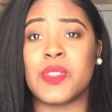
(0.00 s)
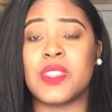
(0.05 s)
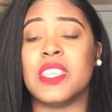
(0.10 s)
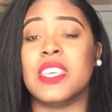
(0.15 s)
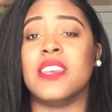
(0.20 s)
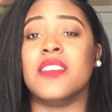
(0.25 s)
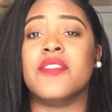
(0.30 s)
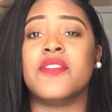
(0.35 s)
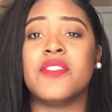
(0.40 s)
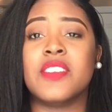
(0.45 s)

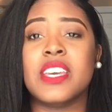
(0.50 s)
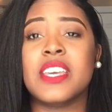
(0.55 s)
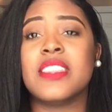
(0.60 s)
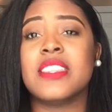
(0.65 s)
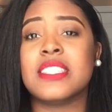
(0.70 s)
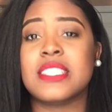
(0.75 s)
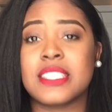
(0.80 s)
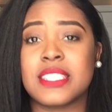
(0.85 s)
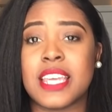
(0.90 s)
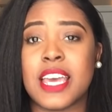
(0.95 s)
the
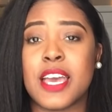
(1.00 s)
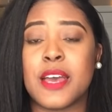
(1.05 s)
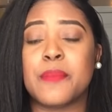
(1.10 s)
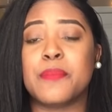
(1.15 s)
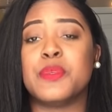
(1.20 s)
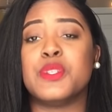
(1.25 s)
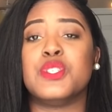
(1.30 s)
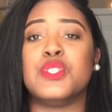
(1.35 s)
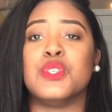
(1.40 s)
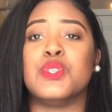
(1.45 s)
fifth
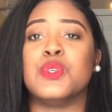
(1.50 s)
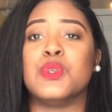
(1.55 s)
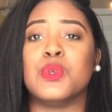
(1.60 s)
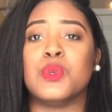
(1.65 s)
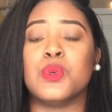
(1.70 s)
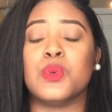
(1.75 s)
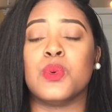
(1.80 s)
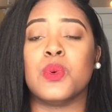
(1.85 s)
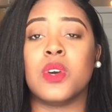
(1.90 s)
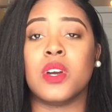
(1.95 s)
step
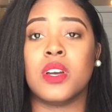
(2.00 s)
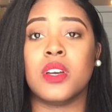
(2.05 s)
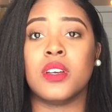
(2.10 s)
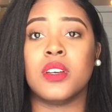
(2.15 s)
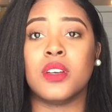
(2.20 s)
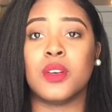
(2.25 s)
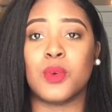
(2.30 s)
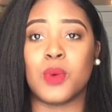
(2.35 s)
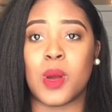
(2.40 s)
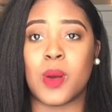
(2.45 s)
to
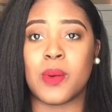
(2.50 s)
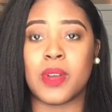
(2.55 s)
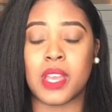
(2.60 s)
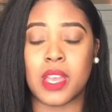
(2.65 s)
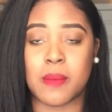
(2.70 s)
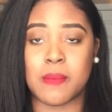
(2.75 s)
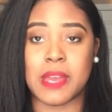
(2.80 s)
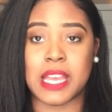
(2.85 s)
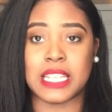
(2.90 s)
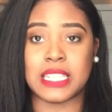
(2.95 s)
growing
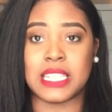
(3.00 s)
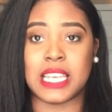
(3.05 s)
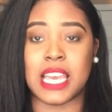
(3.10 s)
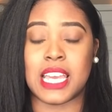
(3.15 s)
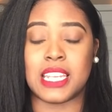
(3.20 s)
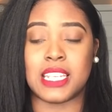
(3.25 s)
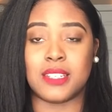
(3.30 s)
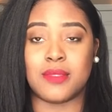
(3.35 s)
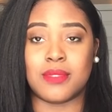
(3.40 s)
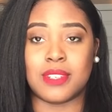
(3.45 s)
and
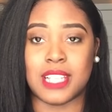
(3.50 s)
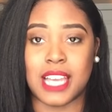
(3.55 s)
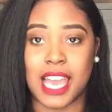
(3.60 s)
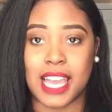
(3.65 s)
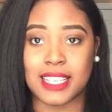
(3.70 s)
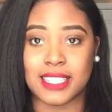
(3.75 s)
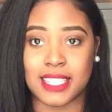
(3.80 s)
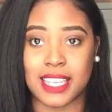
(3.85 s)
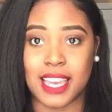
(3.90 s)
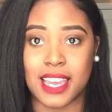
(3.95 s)
maintaining
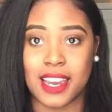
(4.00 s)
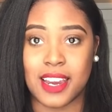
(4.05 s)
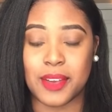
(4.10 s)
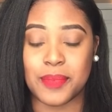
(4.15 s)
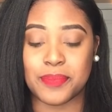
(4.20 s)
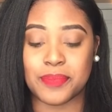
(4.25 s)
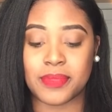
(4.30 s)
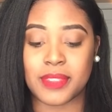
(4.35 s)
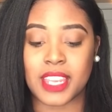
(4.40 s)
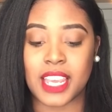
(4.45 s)
relaxed hair
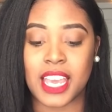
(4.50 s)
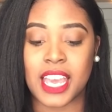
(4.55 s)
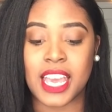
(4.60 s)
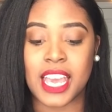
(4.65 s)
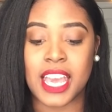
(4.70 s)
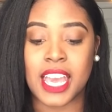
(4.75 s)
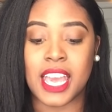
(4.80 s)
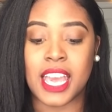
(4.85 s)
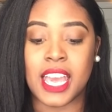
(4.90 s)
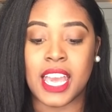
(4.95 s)

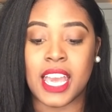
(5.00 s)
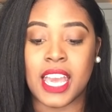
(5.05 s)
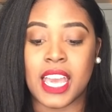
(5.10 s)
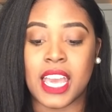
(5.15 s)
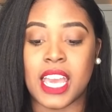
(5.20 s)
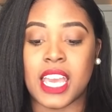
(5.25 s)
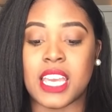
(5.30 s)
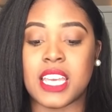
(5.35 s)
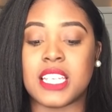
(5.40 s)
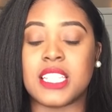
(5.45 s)

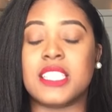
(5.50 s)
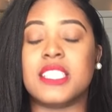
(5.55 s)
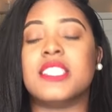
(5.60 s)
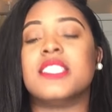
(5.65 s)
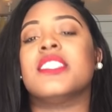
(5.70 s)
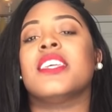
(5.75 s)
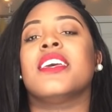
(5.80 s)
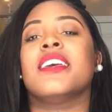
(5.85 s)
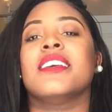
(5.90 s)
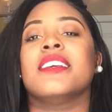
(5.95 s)
is
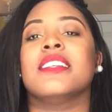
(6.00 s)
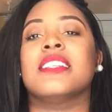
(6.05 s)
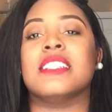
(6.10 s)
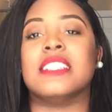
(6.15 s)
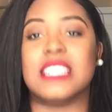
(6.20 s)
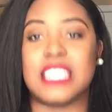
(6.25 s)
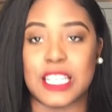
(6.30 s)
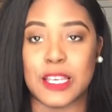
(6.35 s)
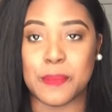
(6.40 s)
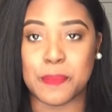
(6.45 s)

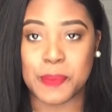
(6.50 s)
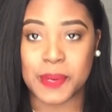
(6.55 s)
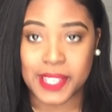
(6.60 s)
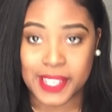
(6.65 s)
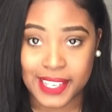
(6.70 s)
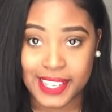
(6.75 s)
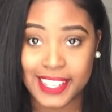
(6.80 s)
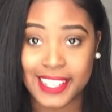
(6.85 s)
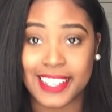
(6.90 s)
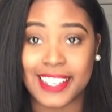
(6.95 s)
deep
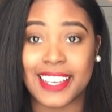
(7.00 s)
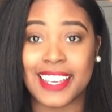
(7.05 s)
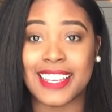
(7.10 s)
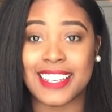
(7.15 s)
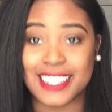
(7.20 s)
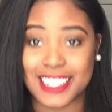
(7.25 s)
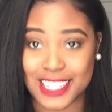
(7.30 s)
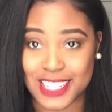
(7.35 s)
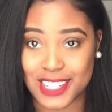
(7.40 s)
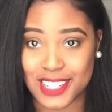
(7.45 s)

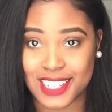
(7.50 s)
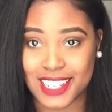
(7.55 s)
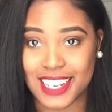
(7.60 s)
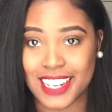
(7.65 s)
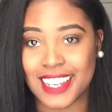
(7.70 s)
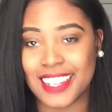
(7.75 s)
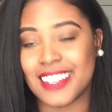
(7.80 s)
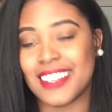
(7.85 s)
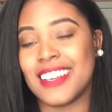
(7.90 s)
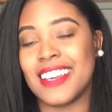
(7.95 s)

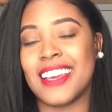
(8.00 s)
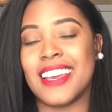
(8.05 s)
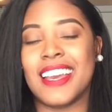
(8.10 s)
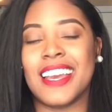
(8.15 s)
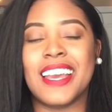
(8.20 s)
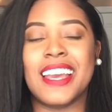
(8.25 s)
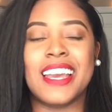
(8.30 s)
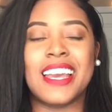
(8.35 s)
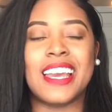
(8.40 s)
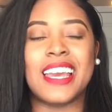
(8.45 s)
conditioning.
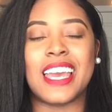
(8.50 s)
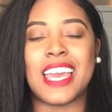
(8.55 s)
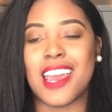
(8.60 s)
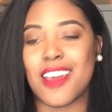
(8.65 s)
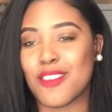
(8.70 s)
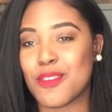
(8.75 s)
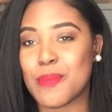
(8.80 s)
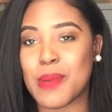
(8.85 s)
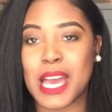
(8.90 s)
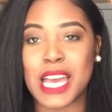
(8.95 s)

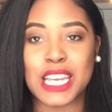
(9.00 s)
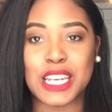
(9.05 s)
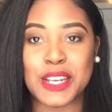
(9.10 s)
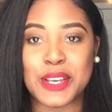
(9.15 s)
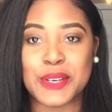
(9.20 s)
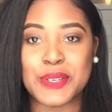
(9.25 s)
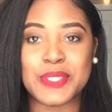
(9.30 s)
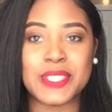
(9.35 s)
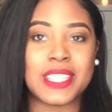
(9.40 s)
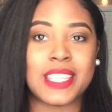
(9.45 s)
Everybody
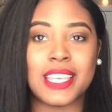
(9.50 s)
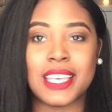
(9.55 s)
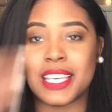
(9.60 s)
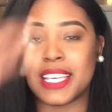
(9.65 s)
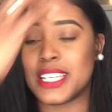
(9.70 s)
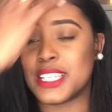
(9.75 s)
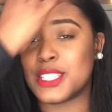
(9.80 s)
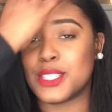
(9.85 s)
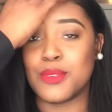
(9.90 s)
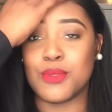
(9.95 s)
knows
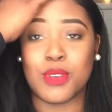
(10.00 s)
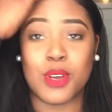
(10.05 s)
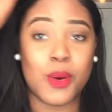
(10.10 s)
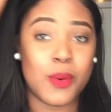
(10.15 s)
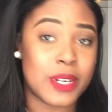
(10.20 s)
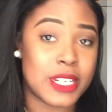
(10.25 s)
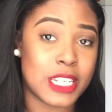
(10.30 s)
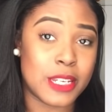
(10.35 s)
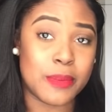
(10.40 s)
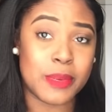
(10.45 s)
this. You know
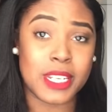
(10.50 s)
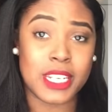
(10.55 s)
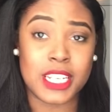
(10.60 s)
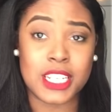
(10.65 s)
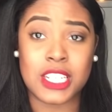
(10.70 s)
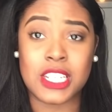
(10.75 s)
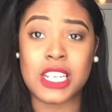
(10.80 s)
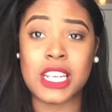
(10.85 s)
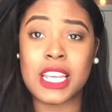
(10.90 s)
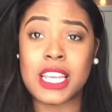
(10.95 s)
what deep
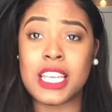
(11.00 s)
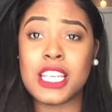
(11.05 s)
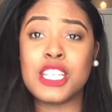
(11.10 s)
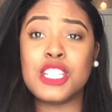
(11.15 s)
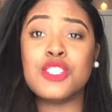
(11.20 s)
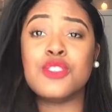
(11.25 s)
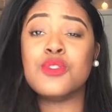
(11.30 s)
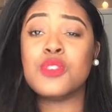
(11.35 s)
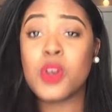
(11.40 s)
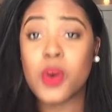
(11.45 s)
conditioning
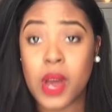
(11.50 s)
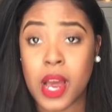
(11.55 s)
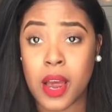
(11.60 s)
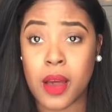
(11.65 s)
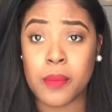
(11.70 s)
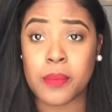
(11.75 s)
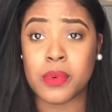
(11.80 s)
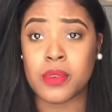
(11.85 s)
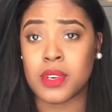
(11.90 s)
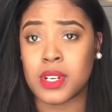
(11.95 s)
is. You know how
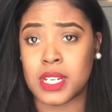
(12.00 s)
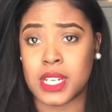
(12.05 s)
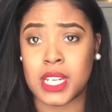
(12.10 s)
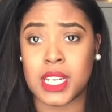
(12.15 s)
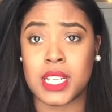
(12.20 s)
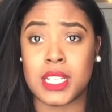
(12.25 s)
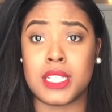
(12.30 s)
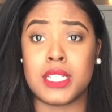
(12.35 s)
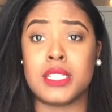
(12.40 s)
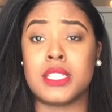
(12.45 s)
important it
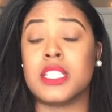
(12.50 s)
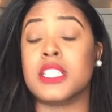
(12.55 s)
is.